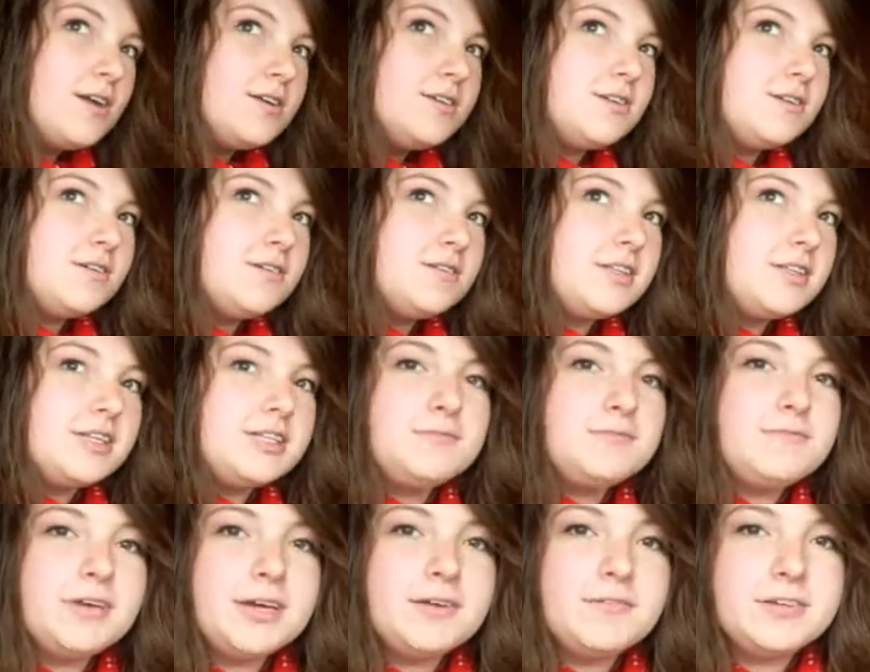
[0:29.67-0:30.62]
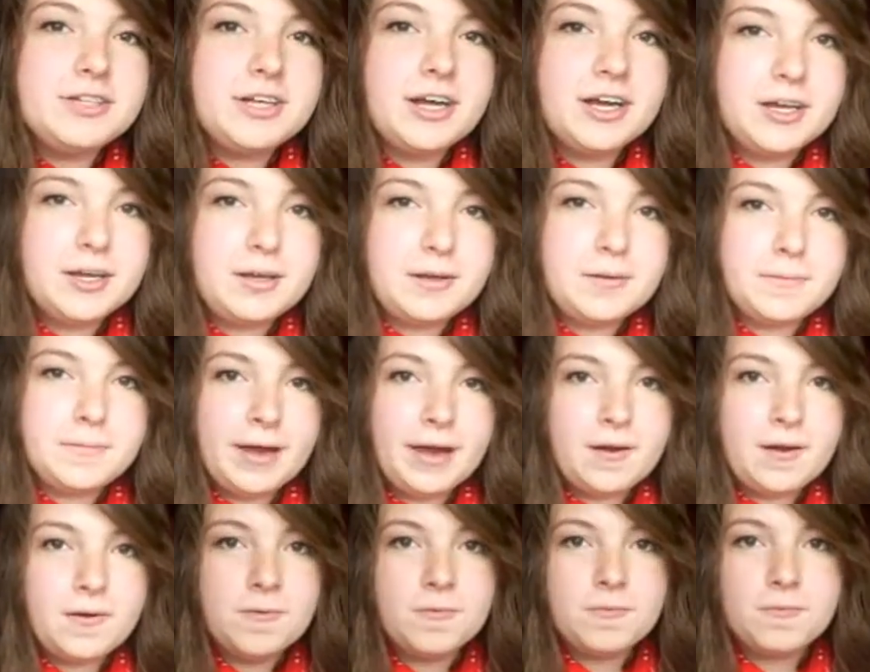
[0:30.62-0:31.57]
So this week we're talking
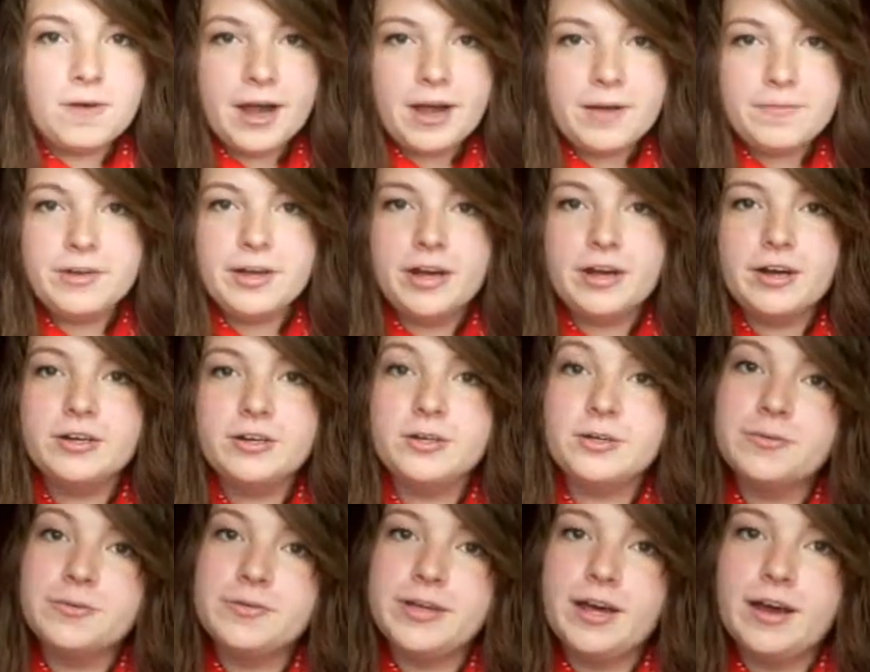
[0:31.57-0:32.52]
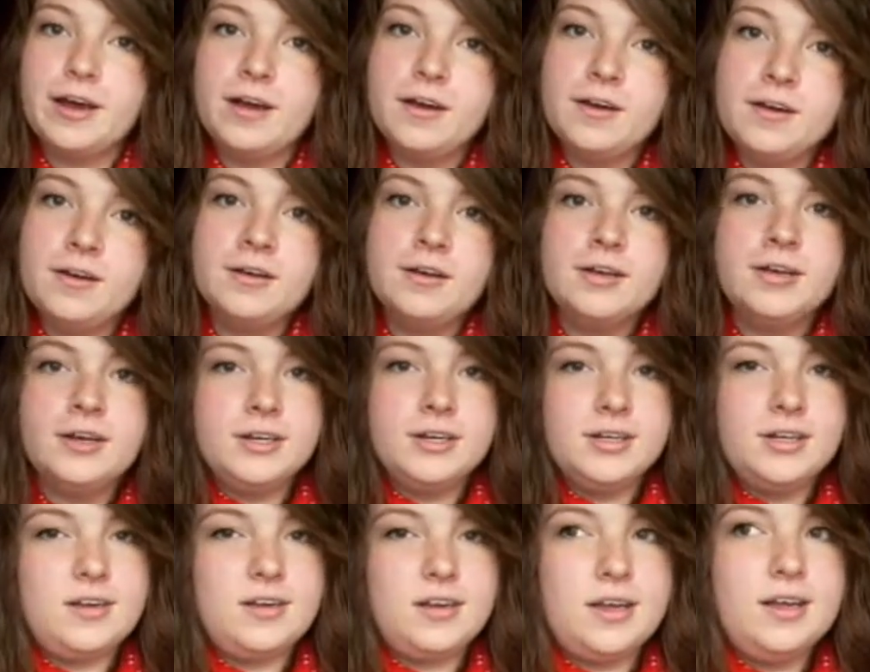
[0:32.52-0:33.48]
about why we are who we are
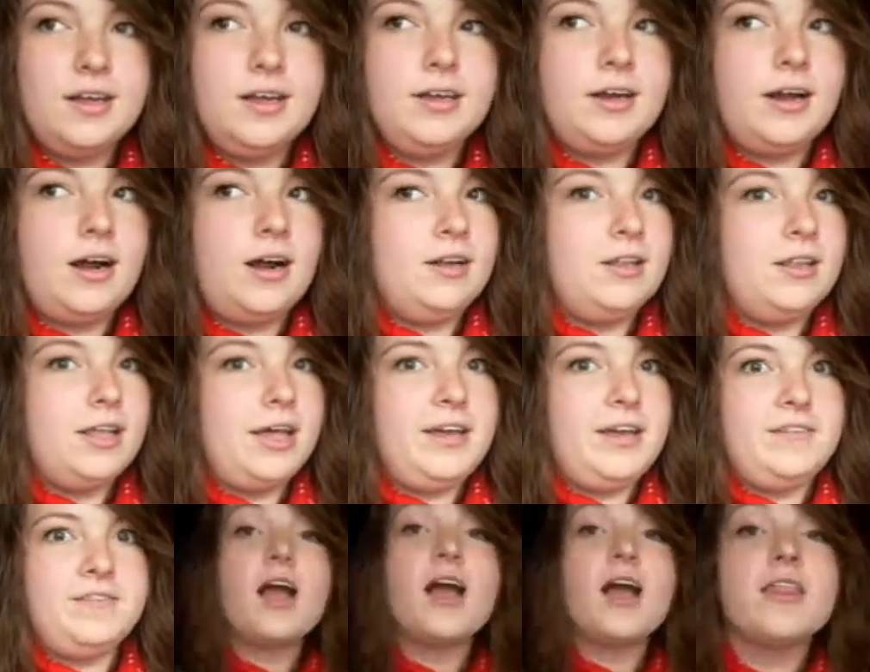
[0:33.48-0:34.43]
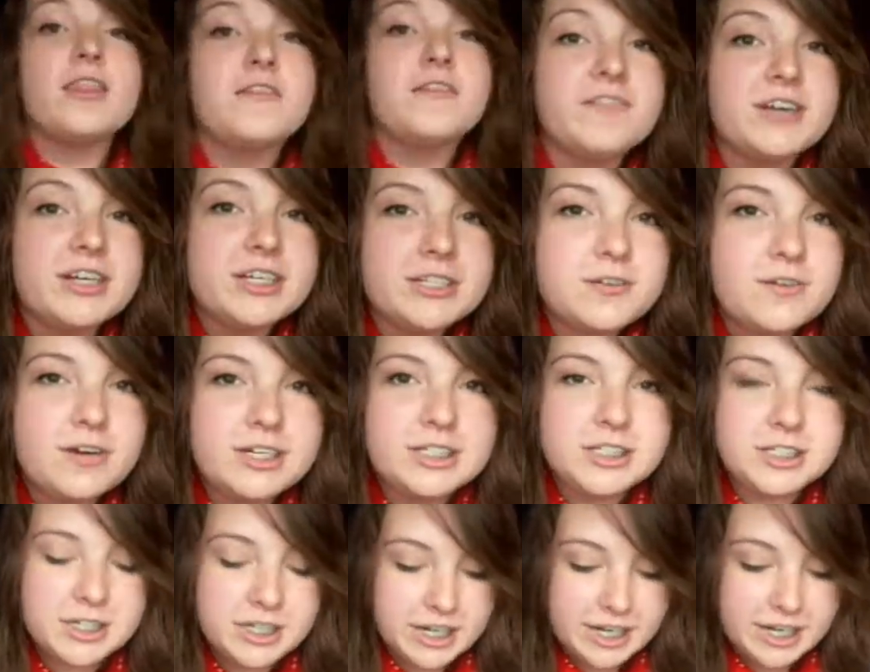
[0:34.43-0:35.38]
in our life. The first
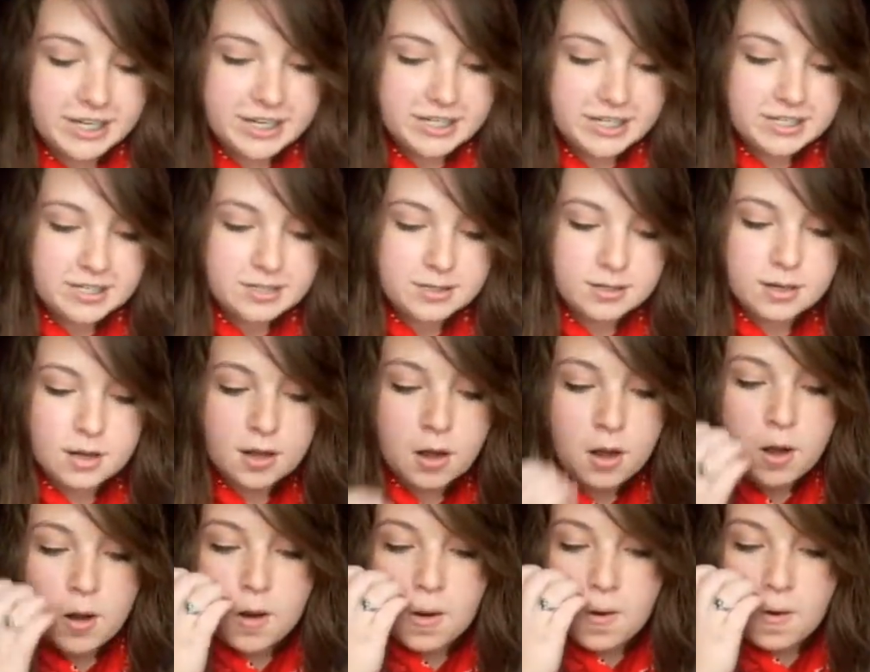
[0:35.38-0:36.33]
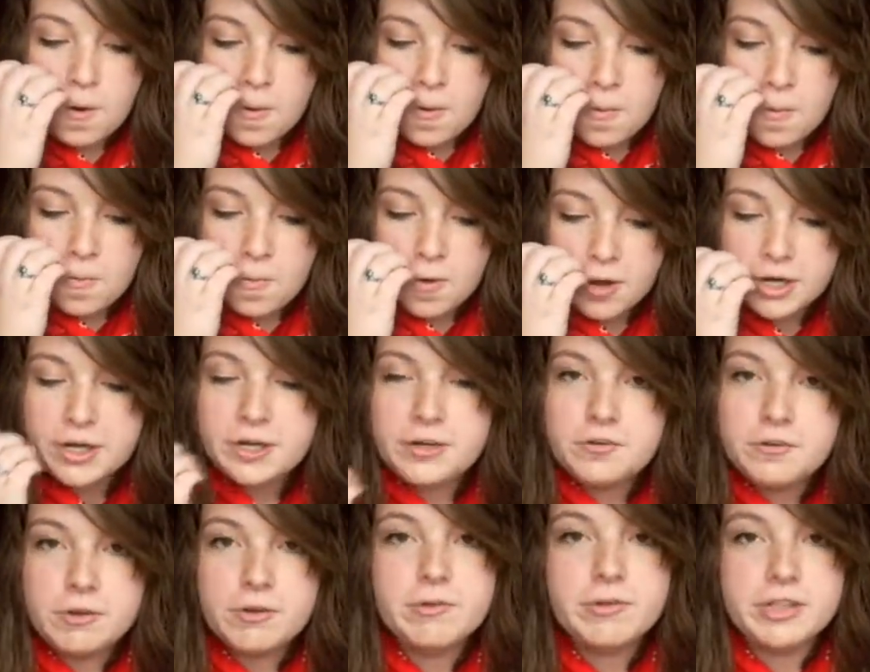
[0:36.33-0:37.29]
question is, what are you
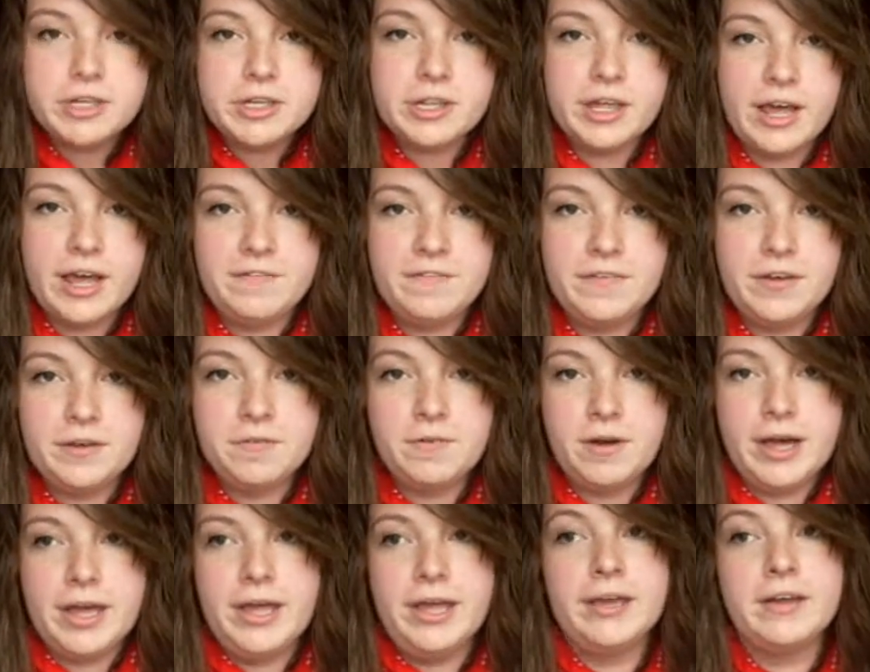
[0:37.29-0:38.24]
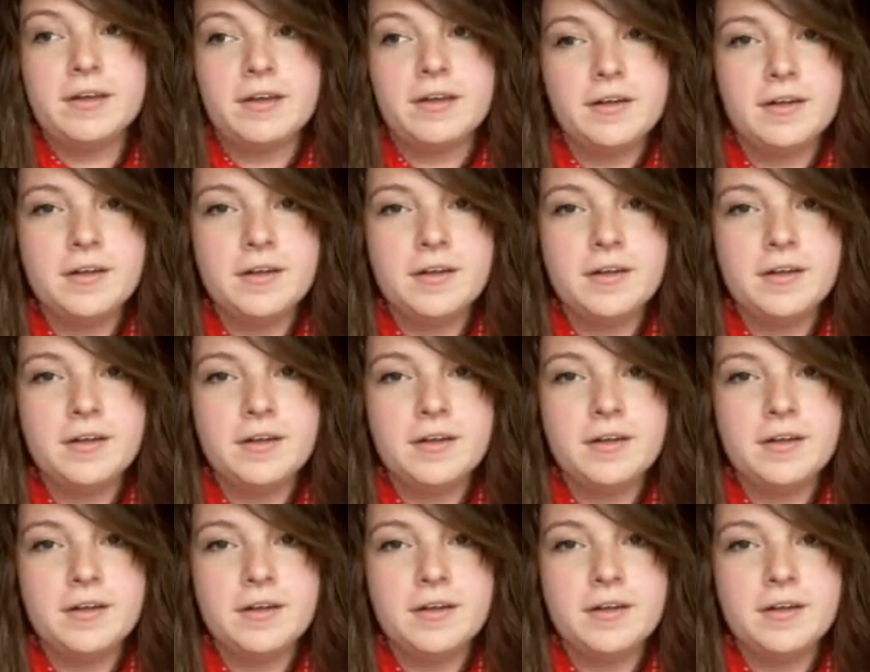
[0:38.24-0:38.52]
doing with your life and why?